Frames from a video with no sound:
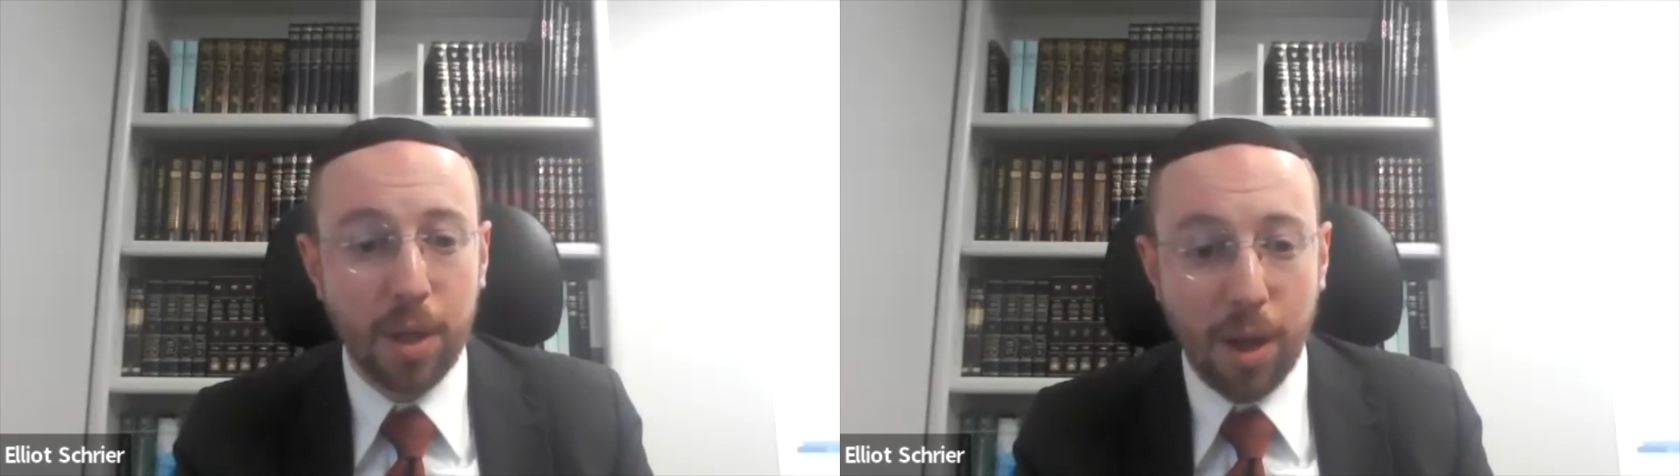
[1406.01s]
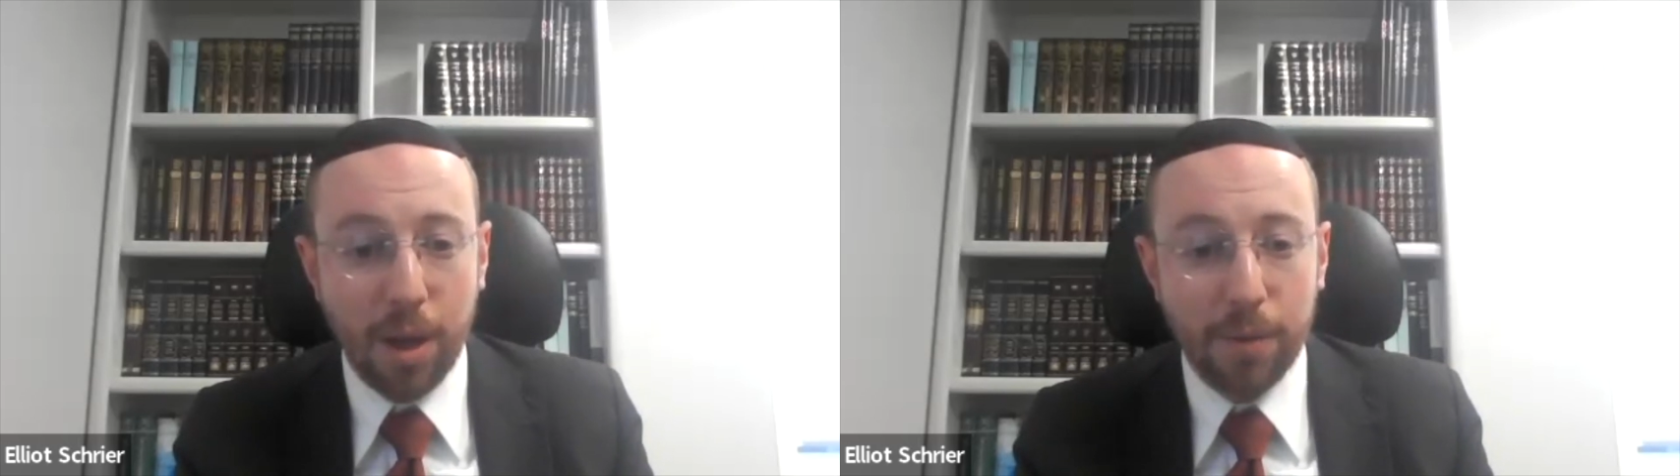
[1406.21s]

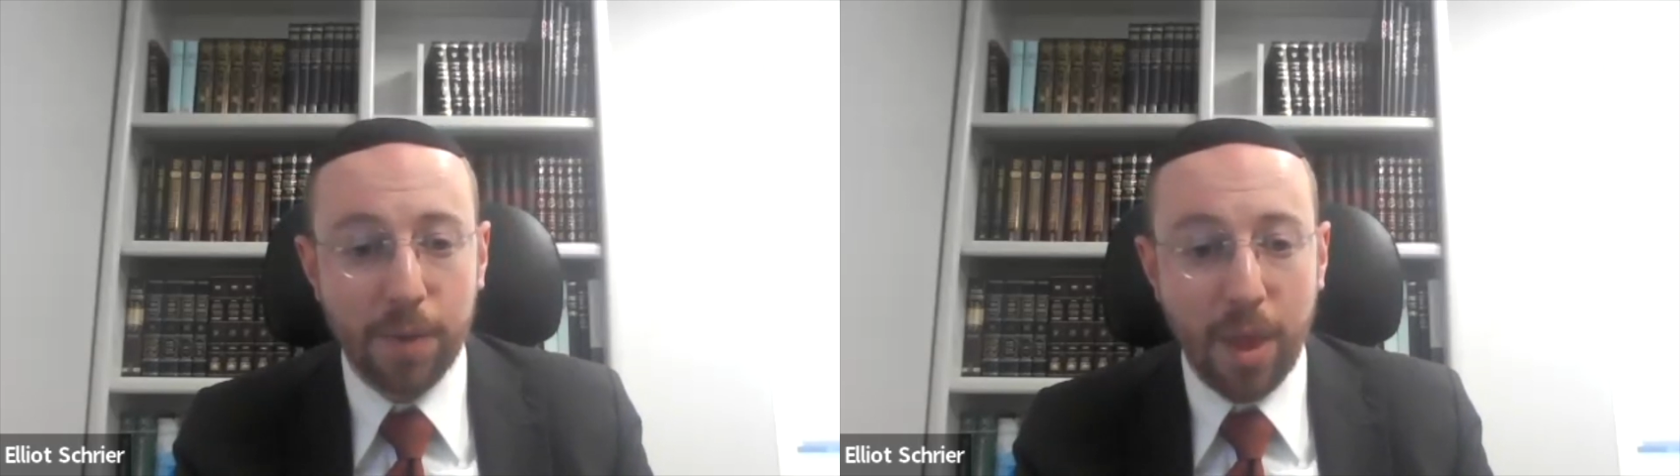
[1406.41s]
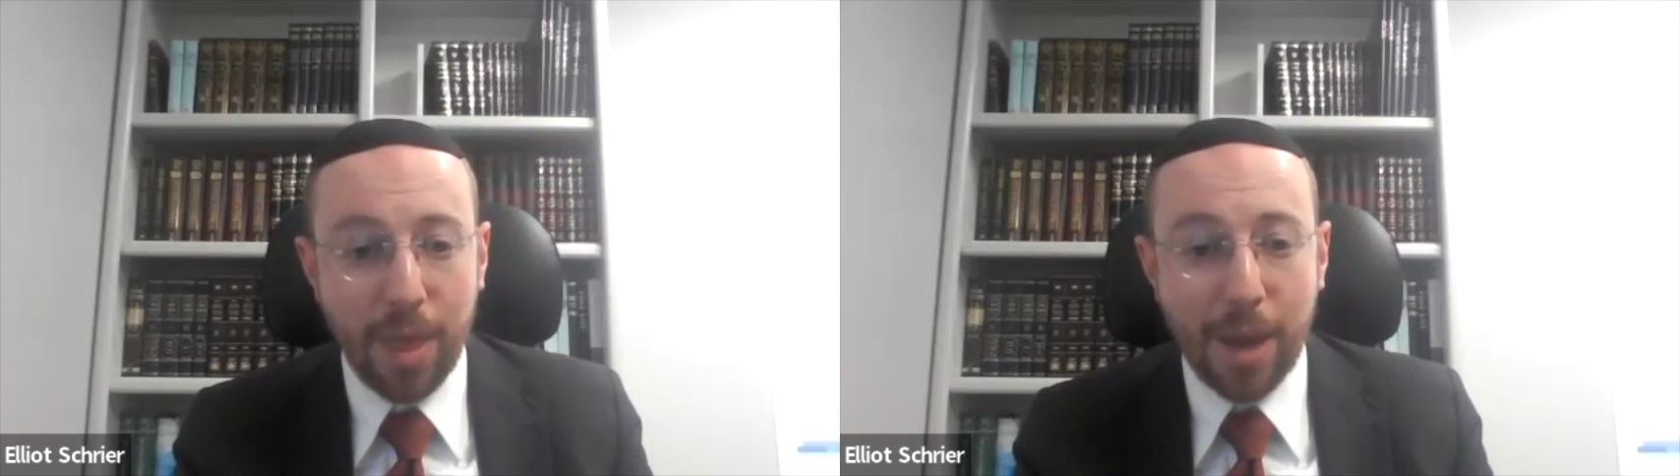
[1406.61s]

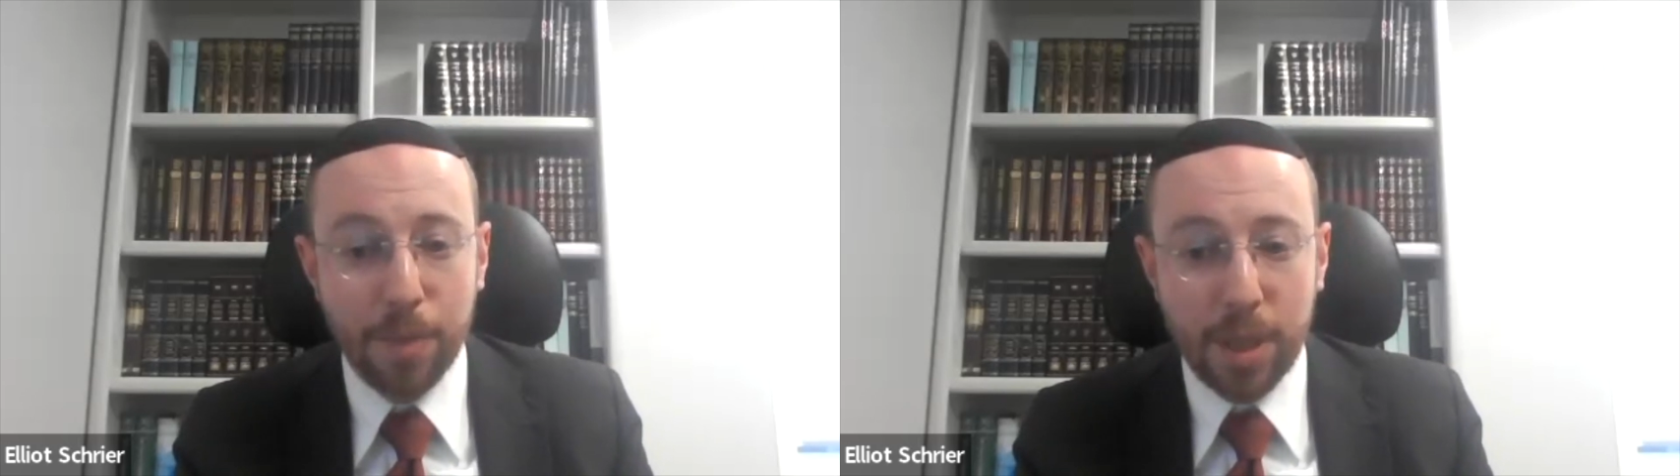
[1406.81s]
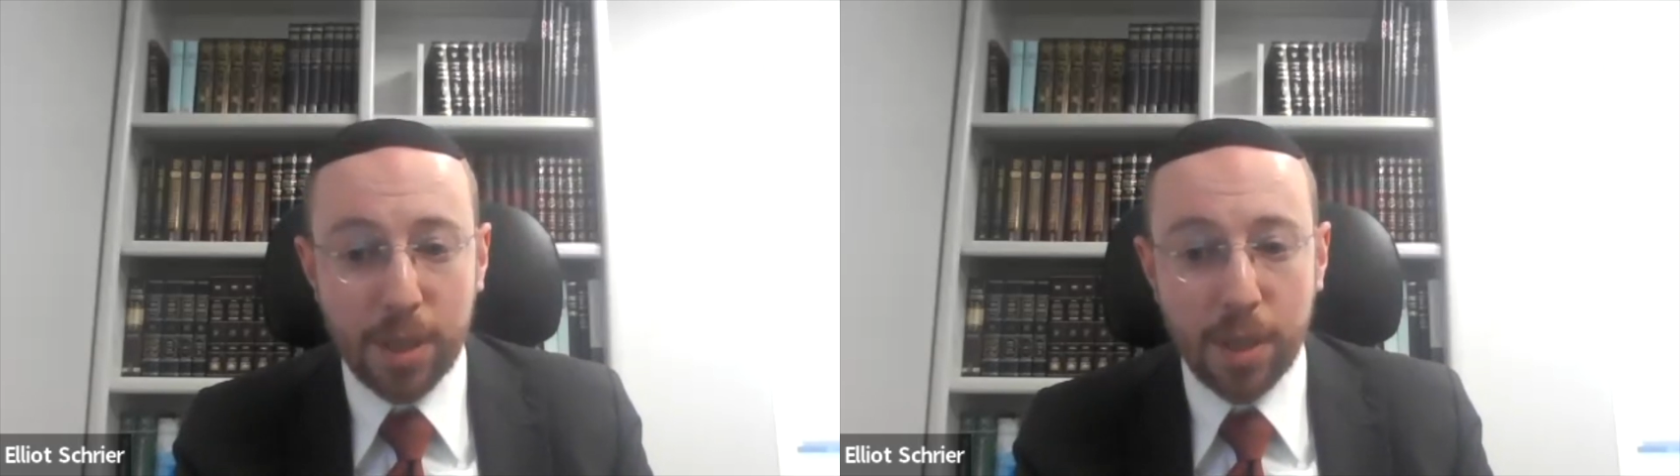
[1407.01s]
of
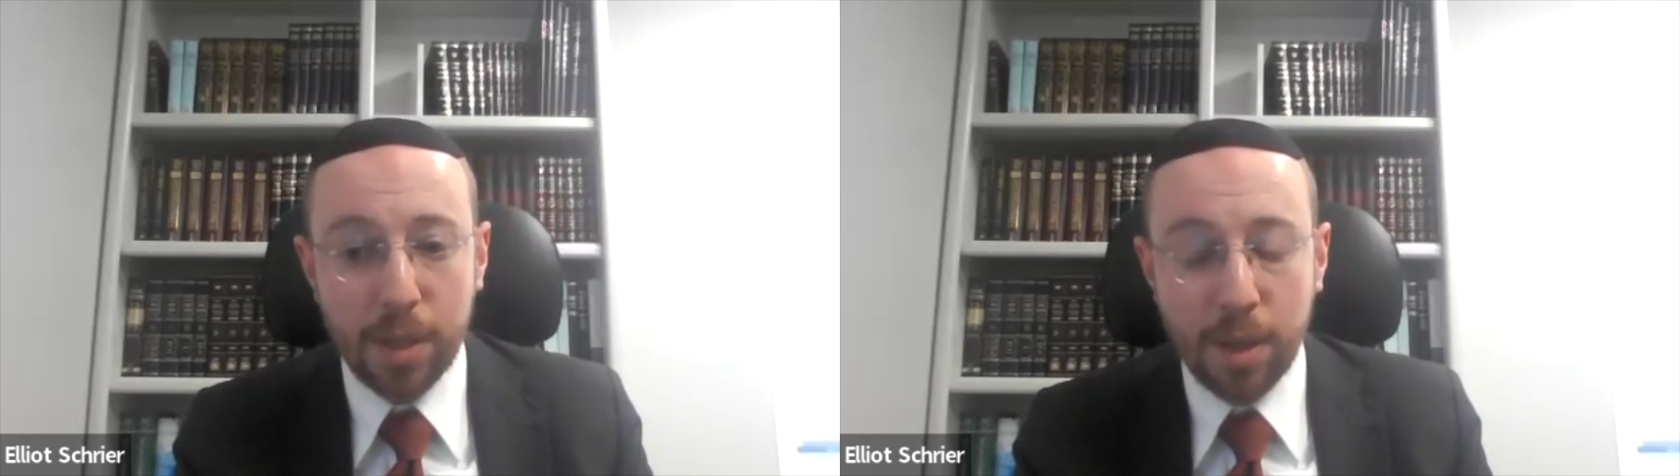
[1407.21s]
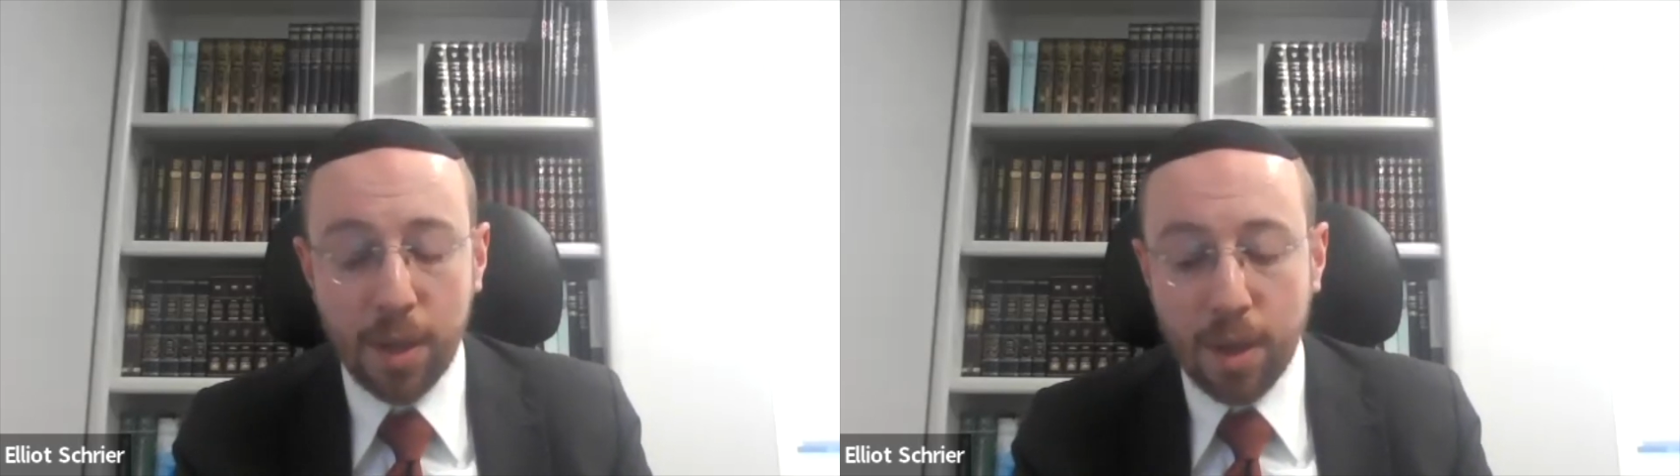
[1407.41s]
that minyan.